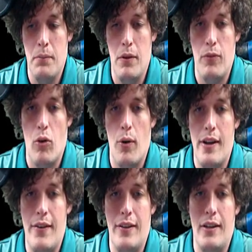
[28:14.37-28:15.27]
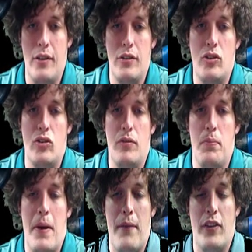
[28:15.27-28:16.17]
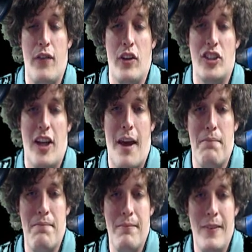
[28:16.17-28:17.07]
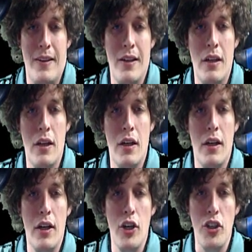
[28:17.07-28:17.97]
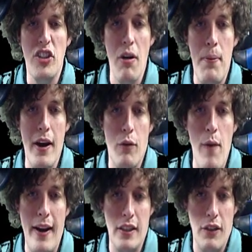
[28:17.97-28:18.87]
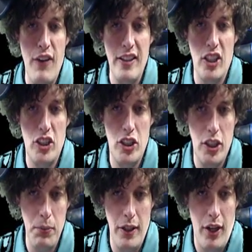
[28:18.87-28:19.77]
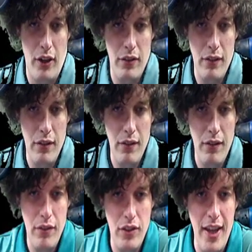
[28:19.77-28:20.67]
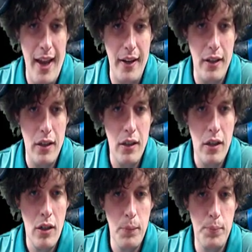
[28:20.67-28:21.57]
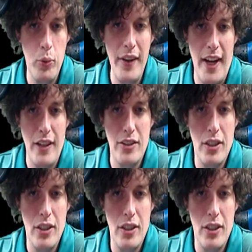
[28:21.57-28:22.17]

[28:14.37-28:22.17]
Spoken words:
before we even met him for the first time. You appear ready to face a gym leader. Then, bring it!